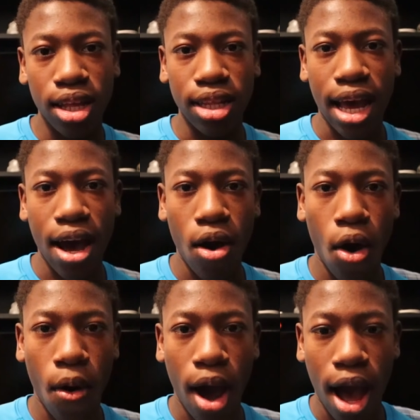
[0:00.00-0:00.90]

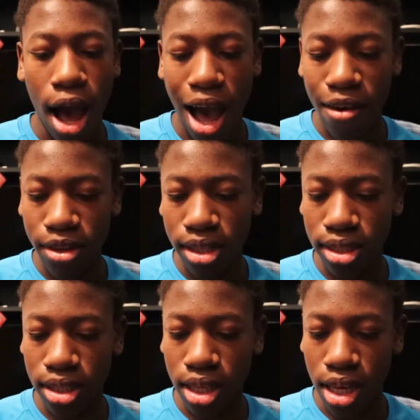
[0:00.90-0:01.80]
Now,
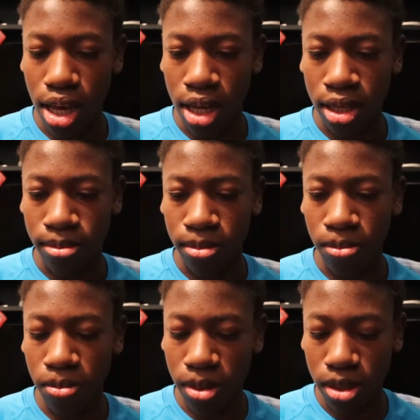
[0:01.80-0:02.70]
obviously,
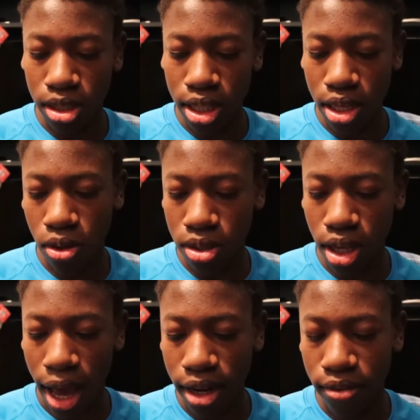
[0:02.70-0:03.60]

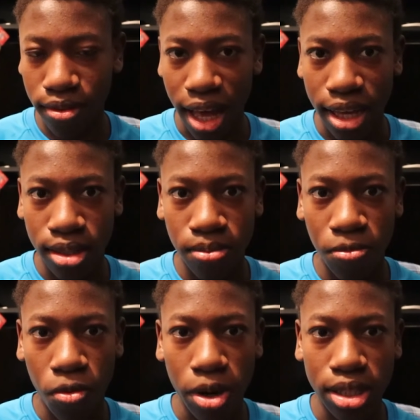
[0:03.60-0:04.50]
Tito's kind of like
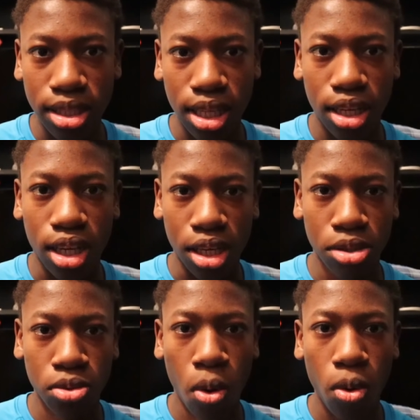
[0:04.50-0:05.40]
voicing
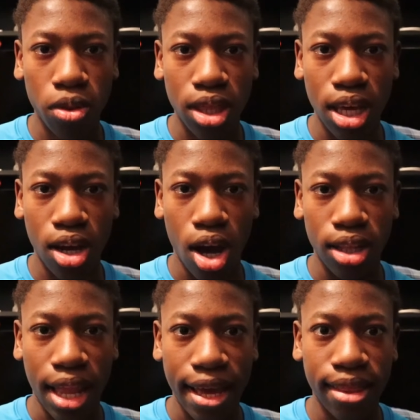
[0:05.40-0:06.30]
his whole thing
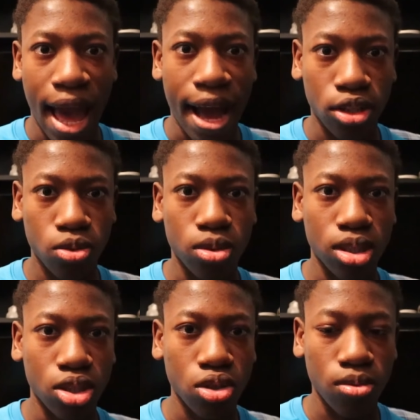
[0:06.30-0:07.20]
on like the actual
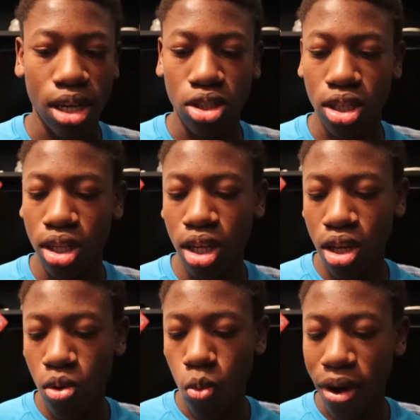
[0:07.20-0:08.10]
situation
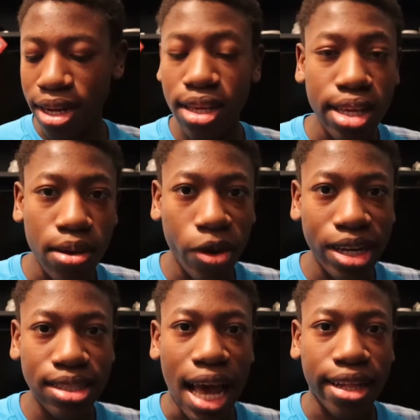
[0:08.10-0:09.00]
when
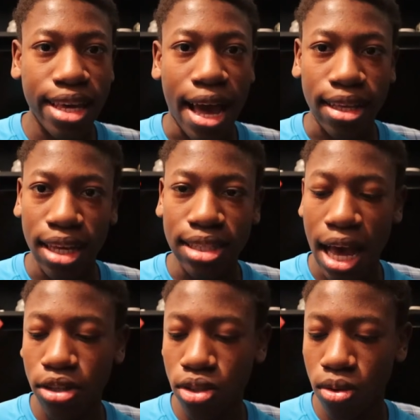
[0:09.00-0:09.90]
exactly got kicked
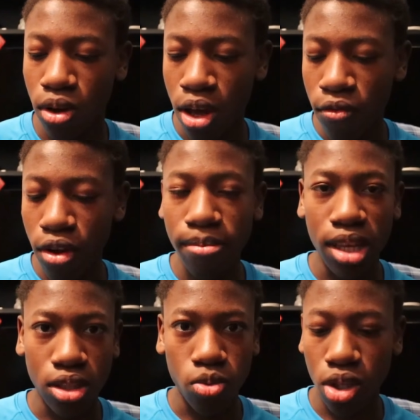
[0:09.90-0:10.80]
out. So from
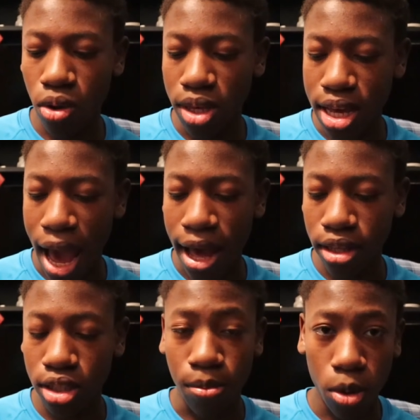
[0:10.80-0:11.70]
this we know he
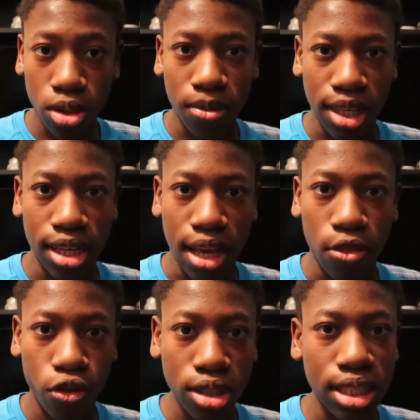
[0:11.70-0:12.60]
got supposedly kicked
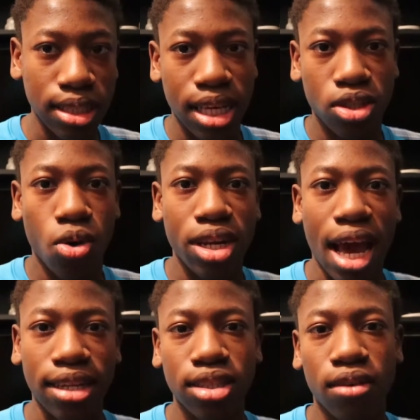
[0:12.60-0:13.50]
out 13 days ago and he
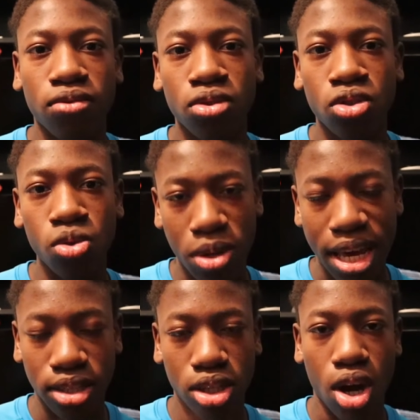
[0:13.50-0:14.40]
got his stuff 2
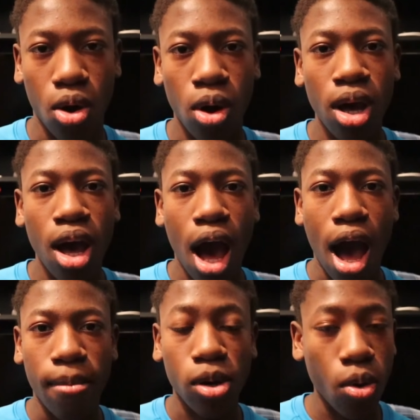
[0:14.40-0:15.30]
days ago,
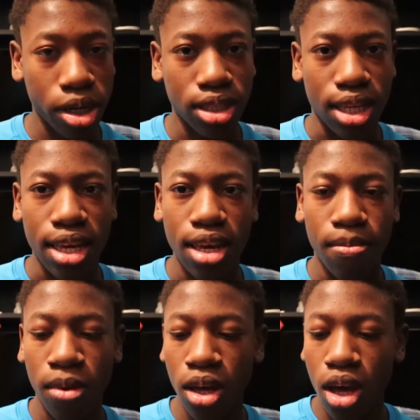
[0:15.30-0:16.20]
according to
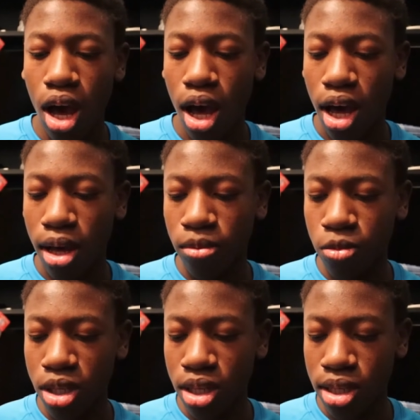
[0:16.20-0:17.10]
him.
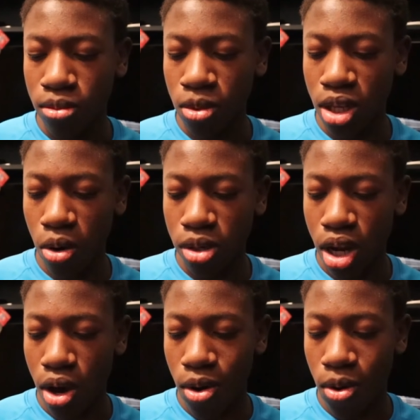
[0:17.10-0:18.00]
We
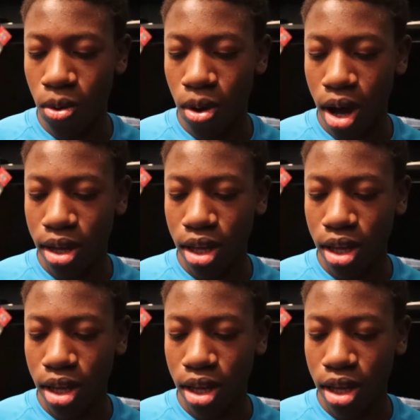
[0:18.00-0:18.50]
don't know